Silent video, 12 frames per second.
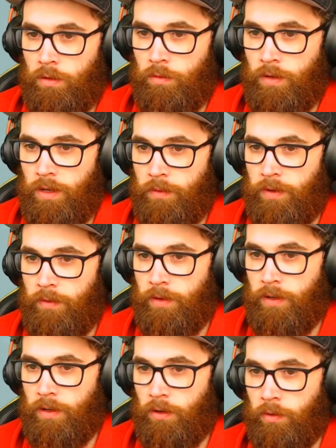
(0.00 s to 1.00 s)
Where were we
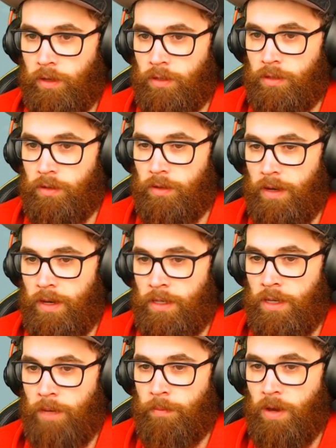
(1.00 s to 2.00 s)
going to
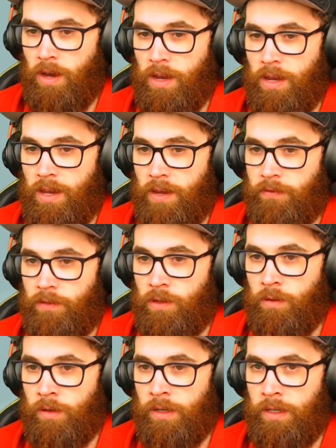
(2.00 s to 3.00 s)
end up? I
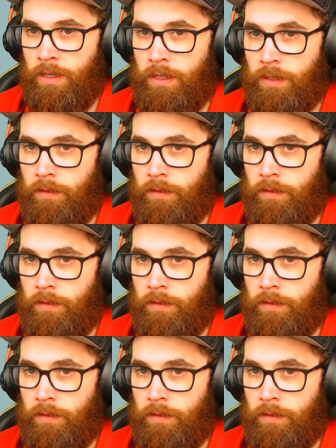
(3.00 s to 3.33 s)
have no idea.